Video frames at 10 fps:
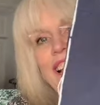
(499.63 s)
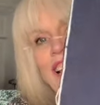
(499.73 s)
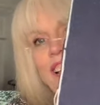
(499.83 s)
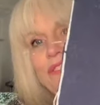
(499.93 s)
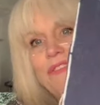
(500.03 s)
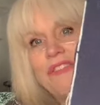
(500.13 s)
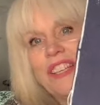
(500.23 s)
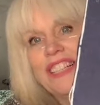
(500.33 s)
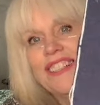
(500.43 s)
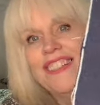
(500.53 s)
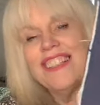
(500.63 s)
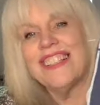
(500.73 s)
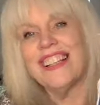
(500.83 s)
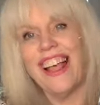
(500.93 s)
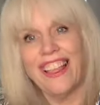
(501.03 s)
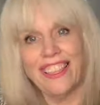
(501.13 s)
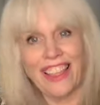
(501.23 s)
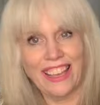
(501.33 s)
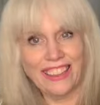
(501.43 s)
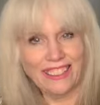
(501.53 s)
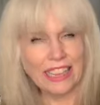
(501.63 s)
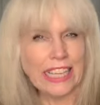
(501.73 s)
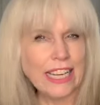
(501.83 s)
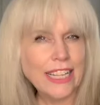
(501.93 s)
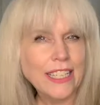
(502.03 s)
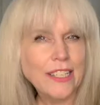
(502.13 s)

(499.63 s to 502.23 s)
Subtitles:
It feels like linen